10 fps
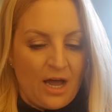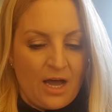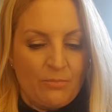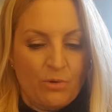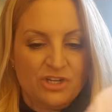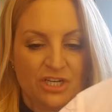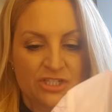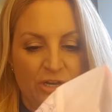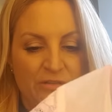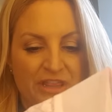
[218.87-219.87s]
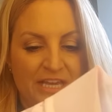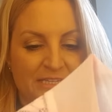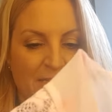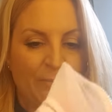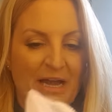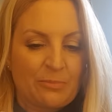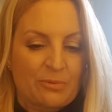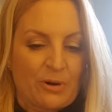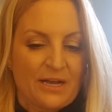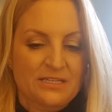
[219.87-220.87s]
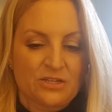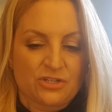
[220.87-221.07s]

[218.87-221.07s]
um, which I don't think's a bad price